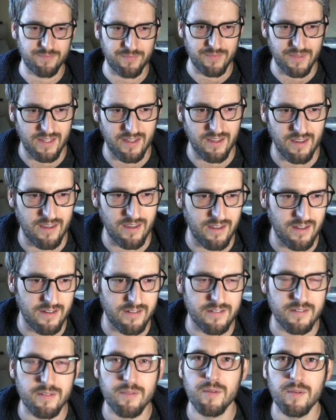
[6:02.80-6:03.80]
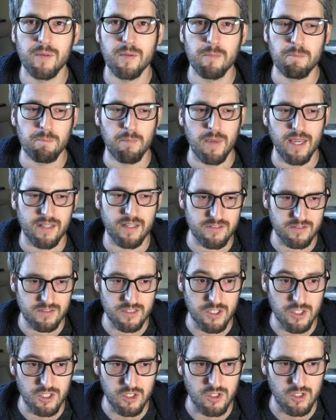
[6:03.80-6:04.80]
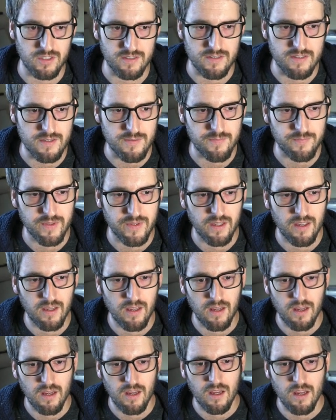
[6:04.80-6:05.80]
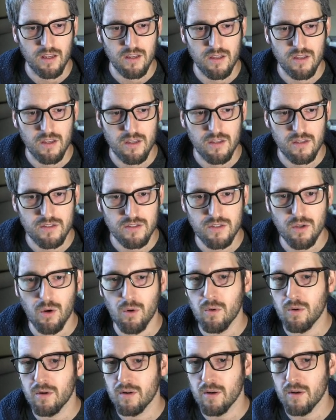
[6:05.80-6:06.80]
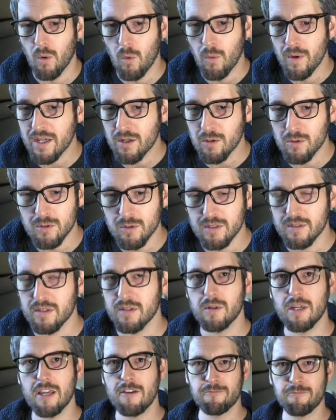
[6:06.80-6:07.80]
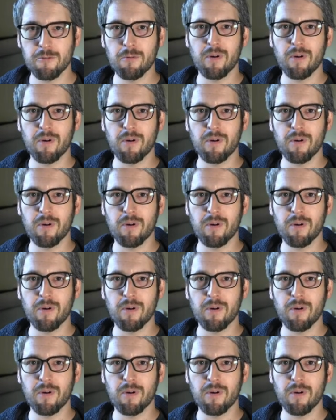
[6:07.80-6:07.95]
and make decisions. So we could, if we were